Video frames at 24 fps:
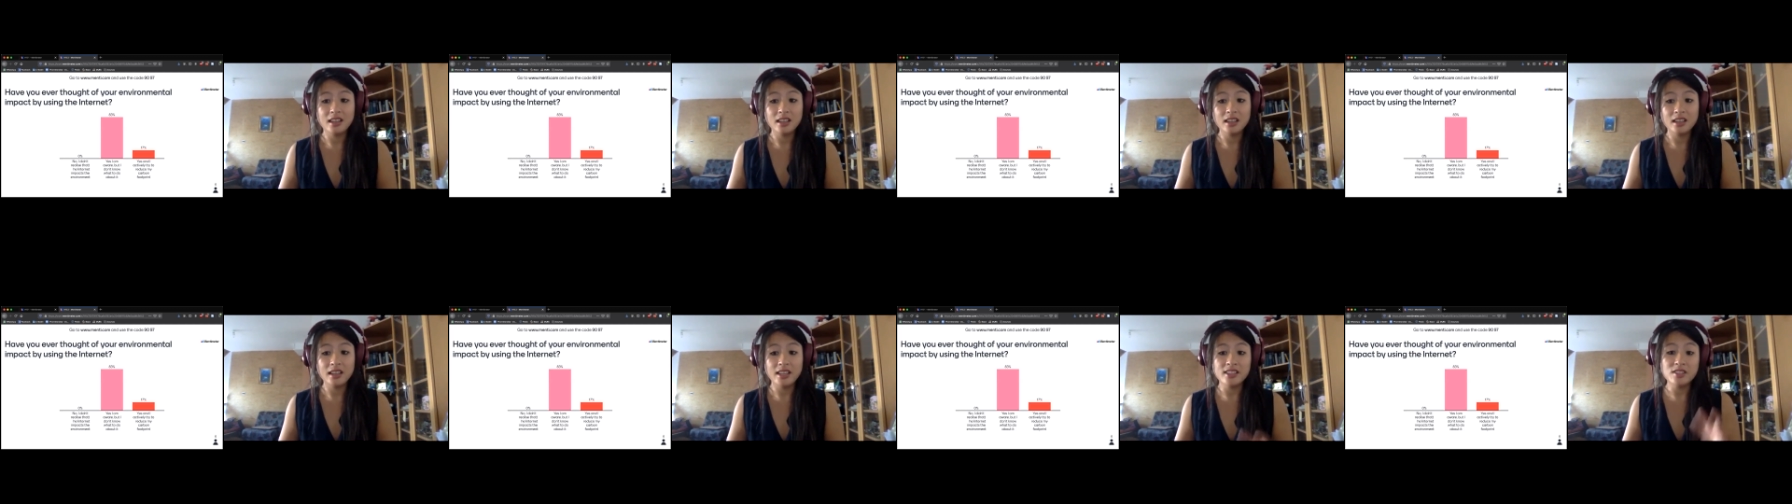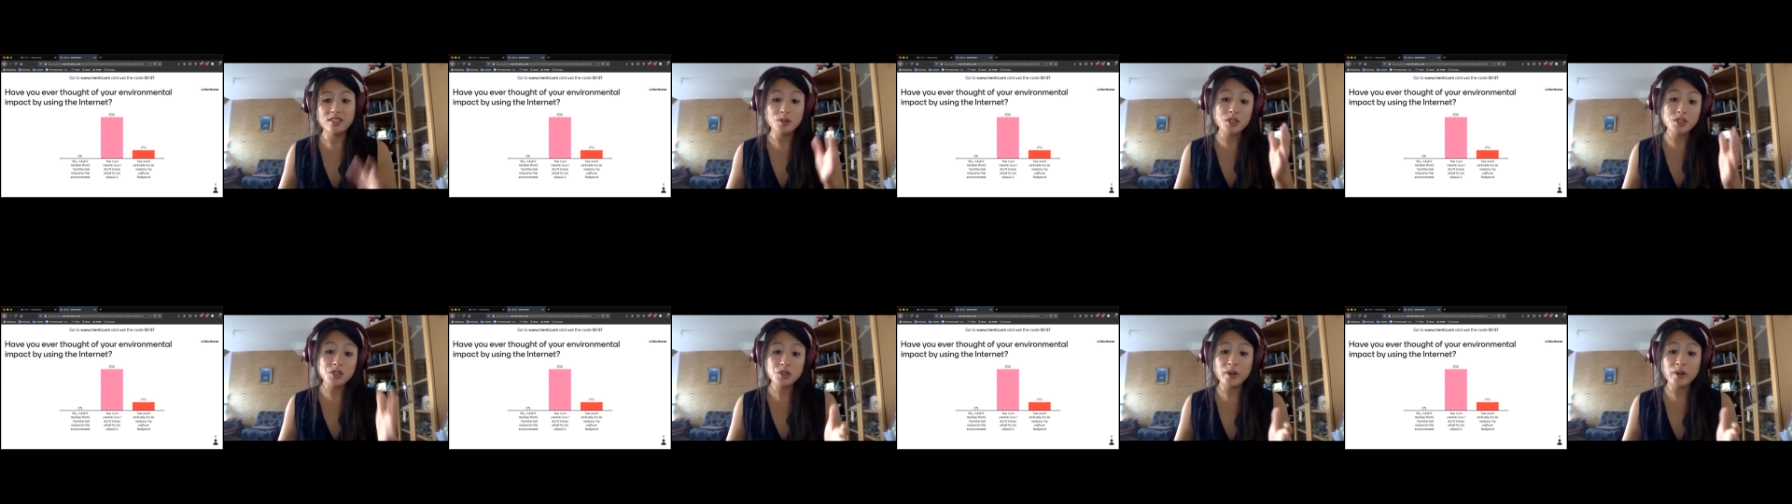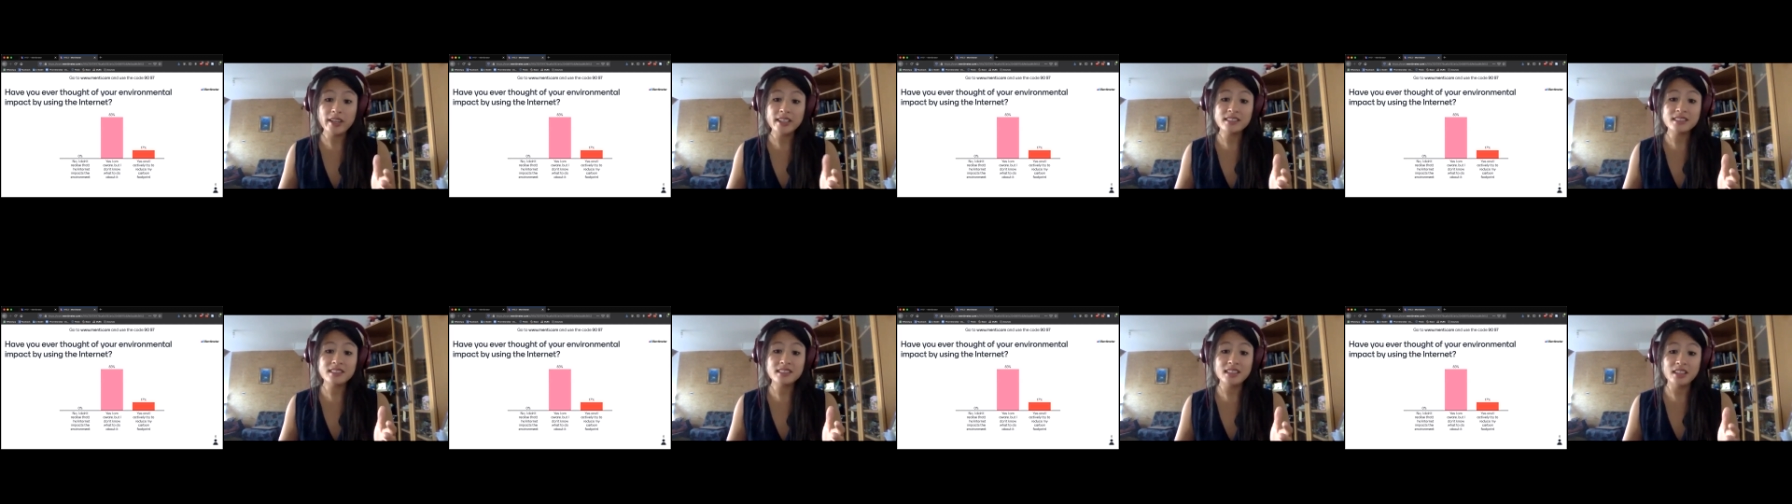It's your
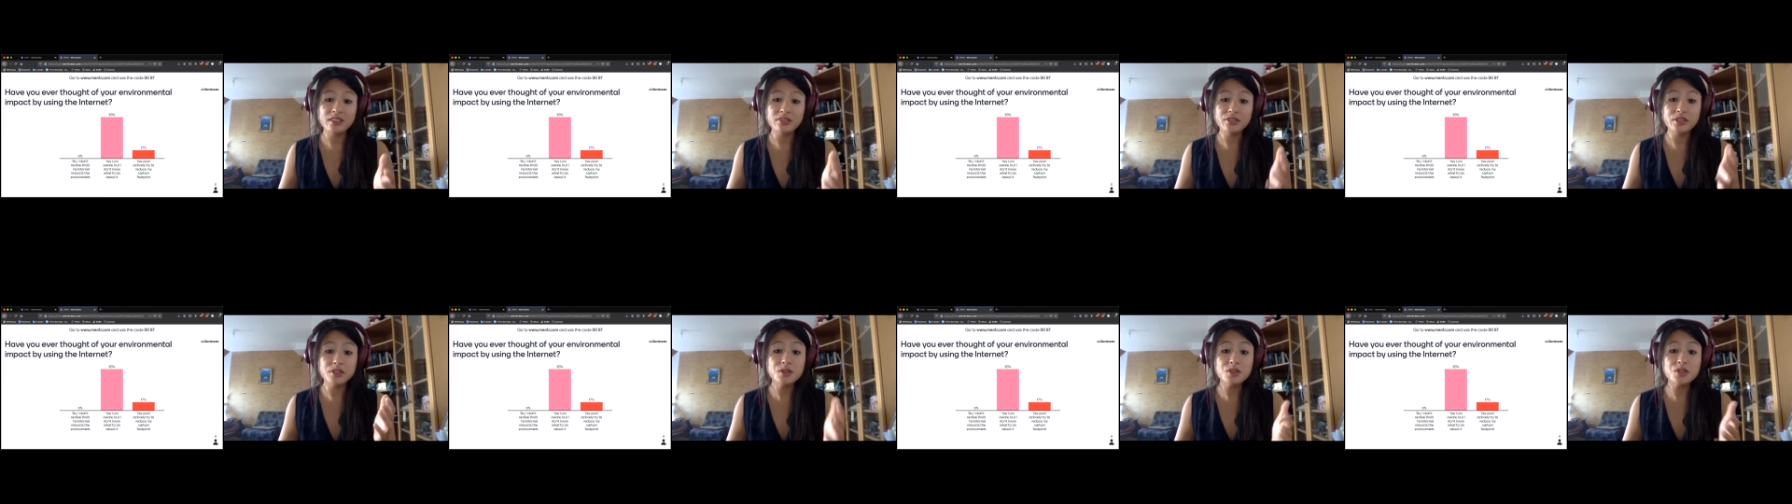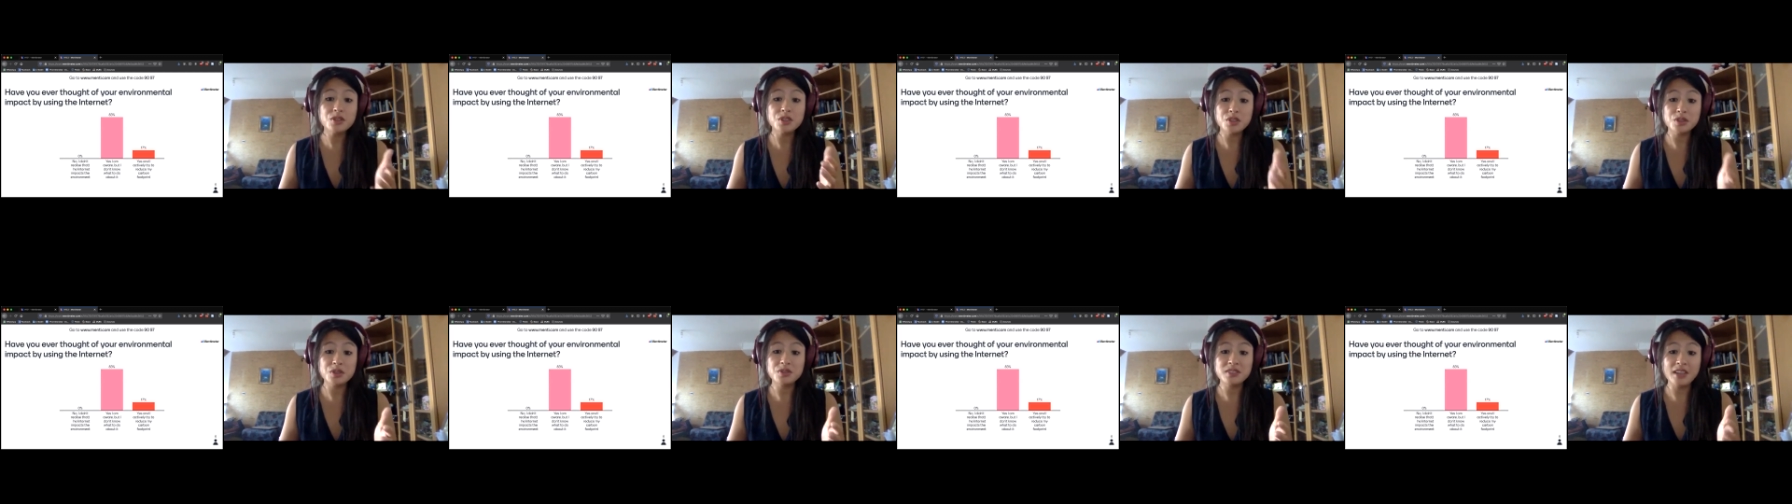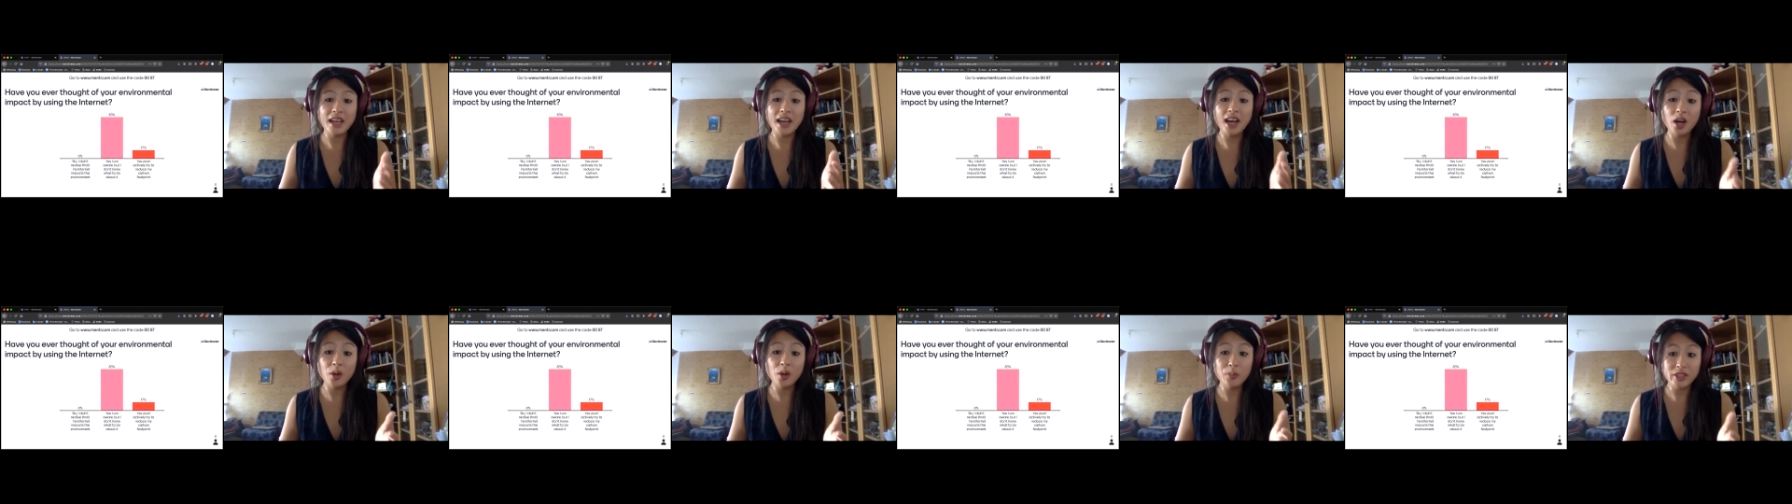choice if you choose to
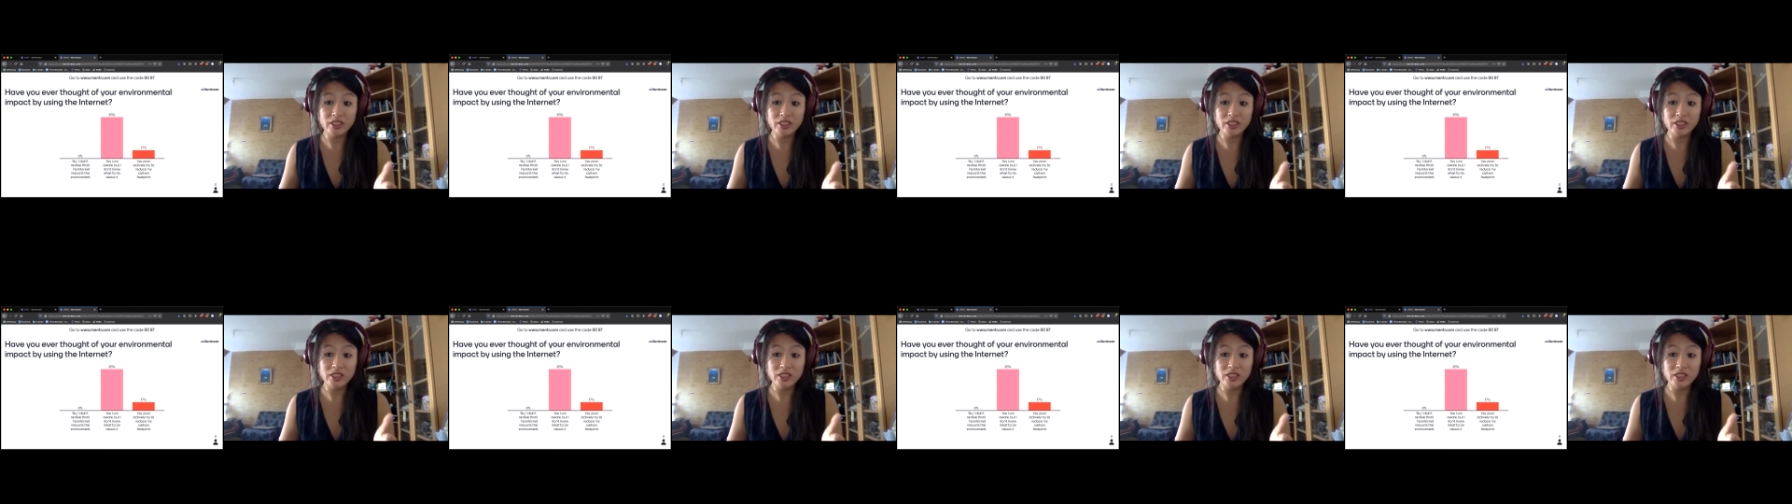help